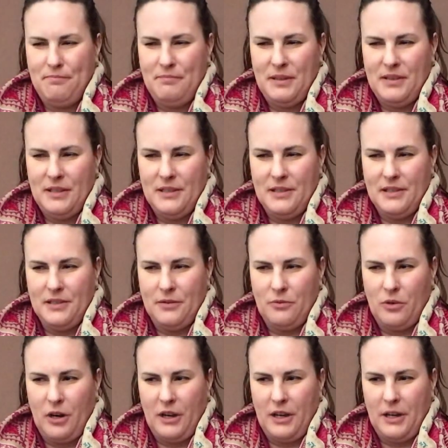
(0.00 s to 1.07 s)
But this isn't
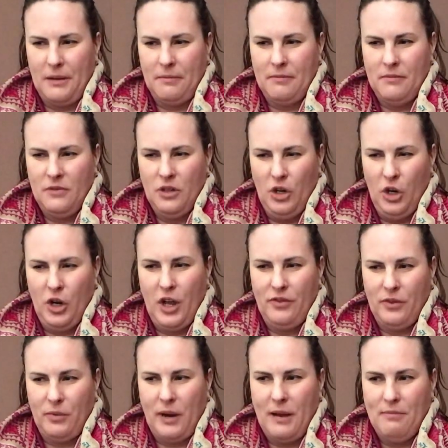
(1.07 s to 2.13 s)
working. You're
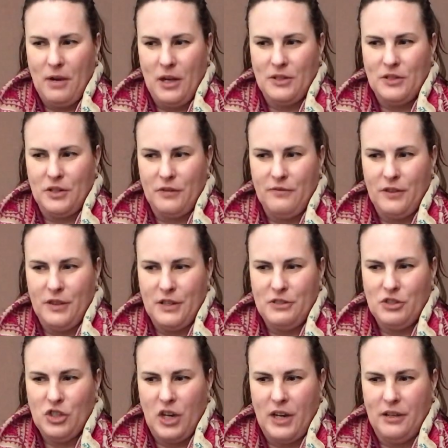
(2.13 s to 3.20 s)
not the right monster for
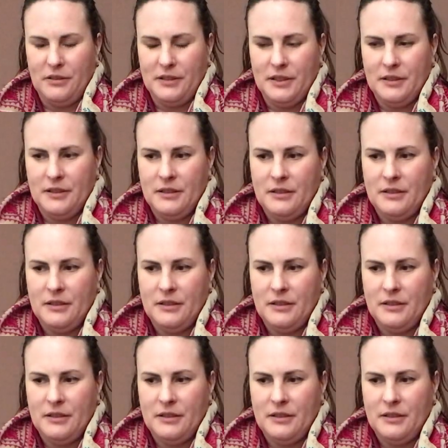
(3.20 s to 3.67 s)
this child.